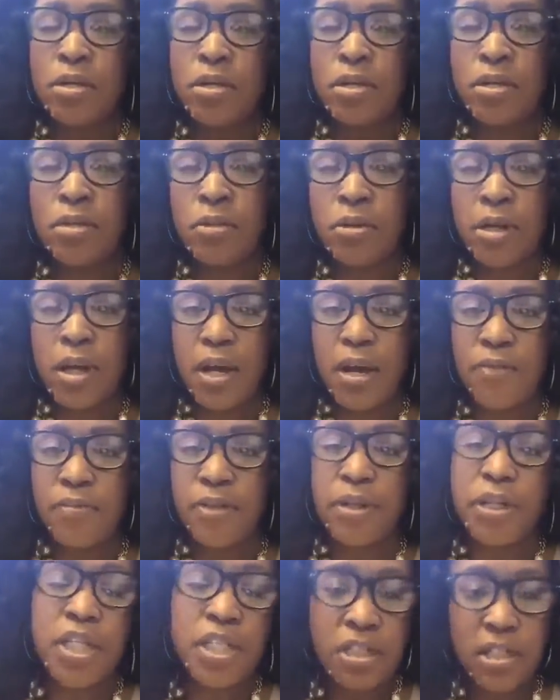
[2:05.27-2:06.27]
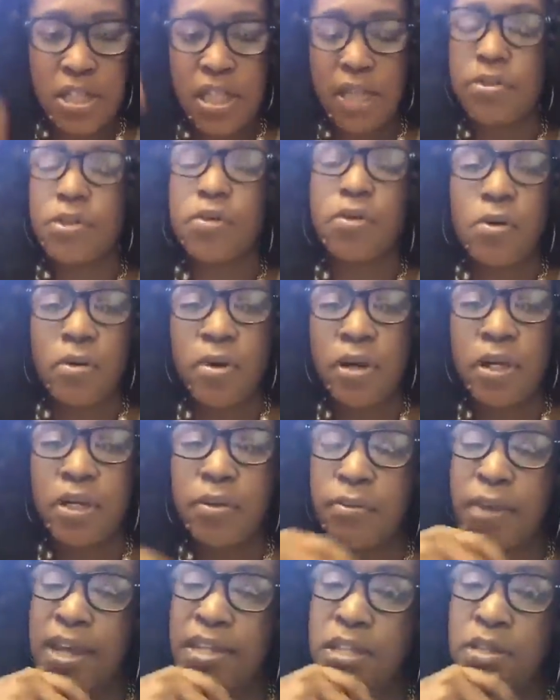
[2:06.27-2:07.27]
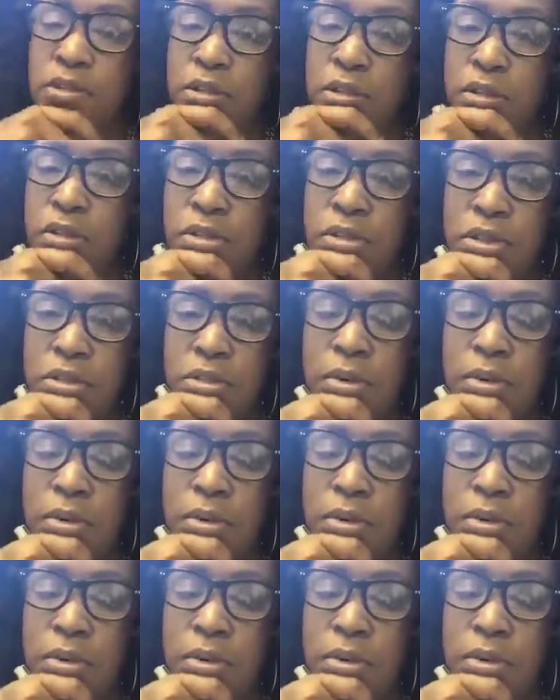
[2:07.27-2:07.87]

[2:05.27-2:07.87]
sort of initiatives going, ways that you can use